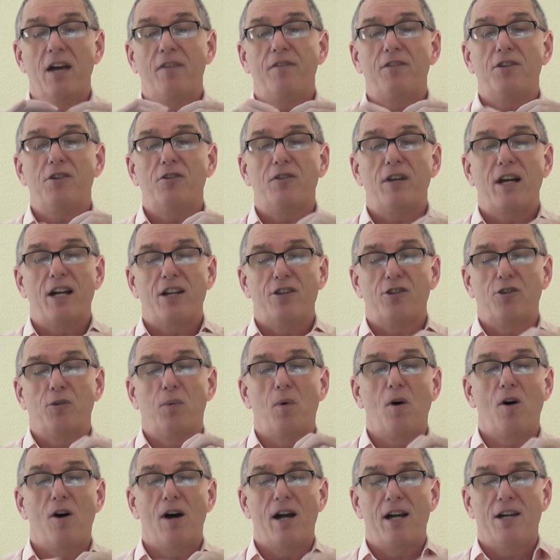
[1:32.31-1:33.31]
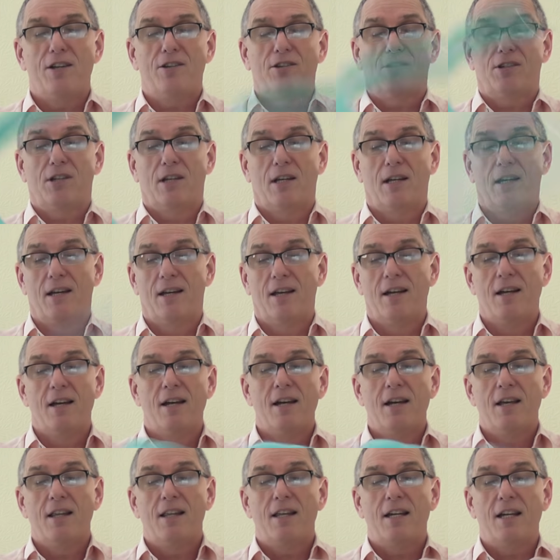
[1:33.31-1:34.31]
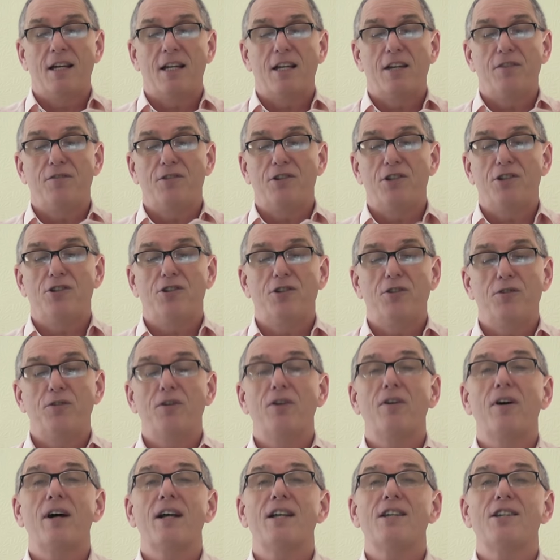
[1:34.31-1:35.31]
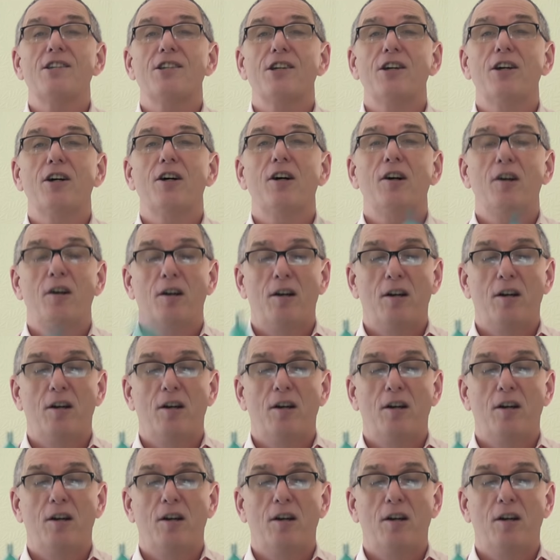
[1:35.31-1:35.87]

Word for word: Do that twice, that gives you two nice uh,